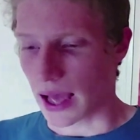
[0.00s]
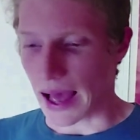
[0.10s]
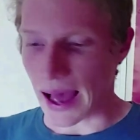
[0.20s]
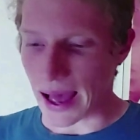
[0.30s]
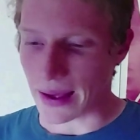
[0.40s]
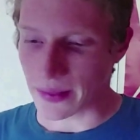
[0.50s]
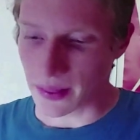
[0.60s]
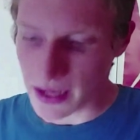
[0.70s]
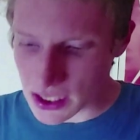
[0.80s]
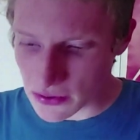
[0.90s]
Uh,
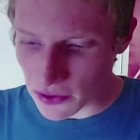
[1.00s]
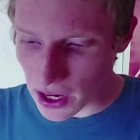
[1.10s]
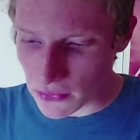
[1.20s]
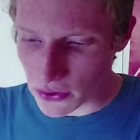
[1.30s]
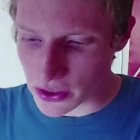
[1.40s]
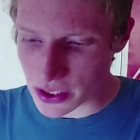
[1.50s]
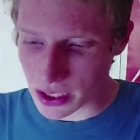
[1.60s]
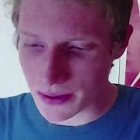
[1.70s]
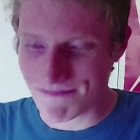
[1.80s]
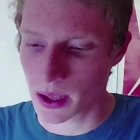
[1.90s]
least
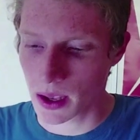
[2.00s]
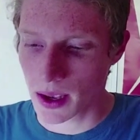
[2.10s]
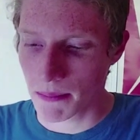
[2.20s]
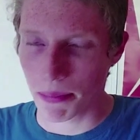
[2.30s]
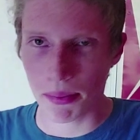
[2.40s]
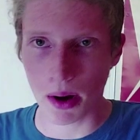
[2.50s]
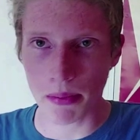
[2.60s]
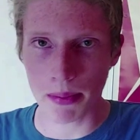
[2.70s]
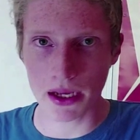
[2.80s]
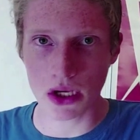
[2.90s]
favourite, probably